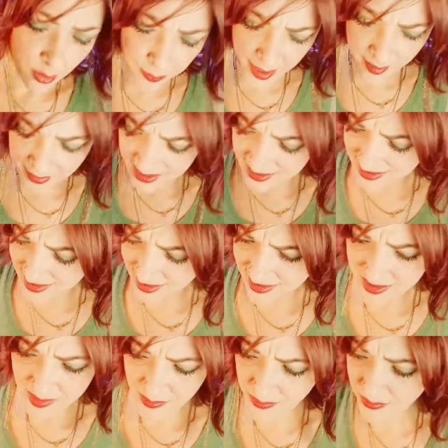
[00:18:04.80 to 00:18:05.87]
hope that made
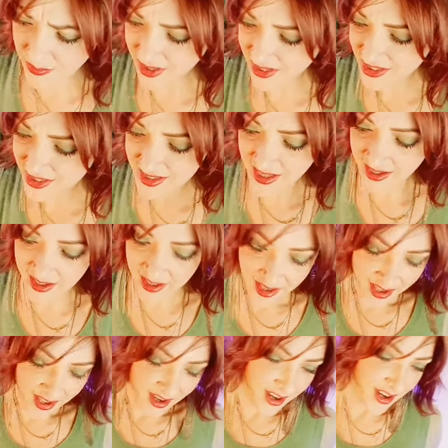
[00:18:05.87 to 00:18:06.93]
sense, what I just said.
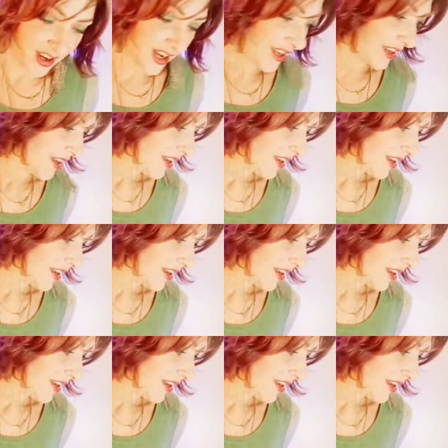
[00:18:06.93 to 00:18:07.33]
All right,